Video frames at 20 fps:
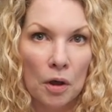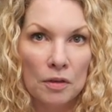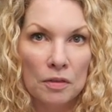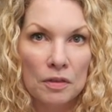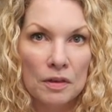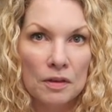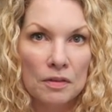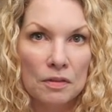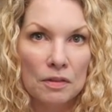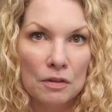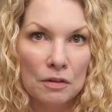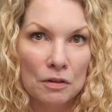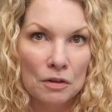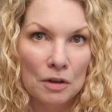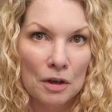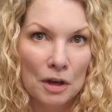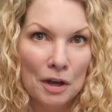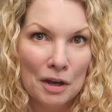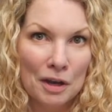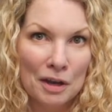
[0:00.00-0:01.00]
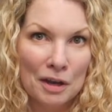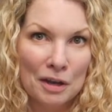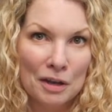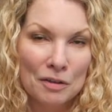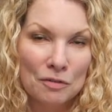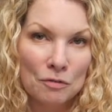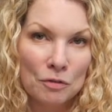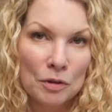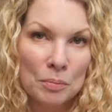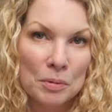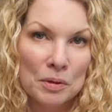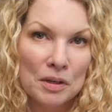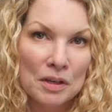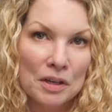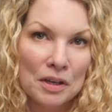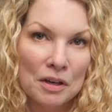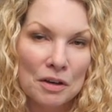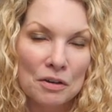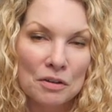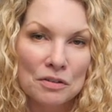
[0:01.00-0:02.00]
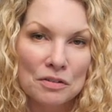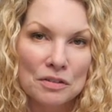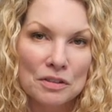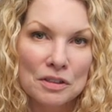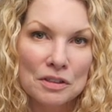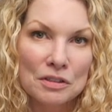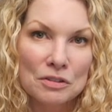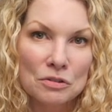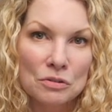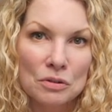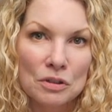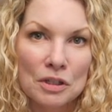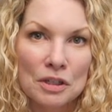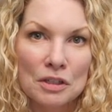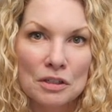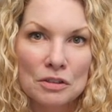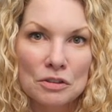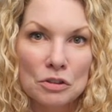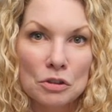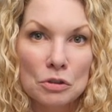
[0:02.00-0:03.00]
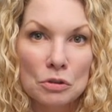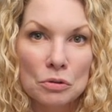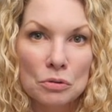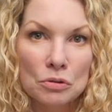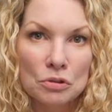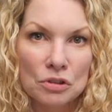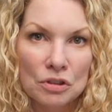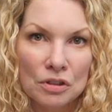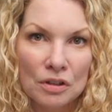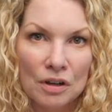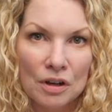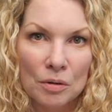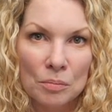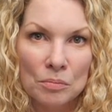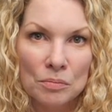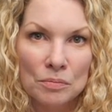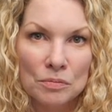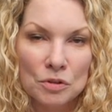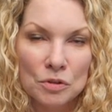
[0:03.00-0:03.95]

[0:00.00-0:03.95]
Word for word: I think the flipping LCD screen is huge um,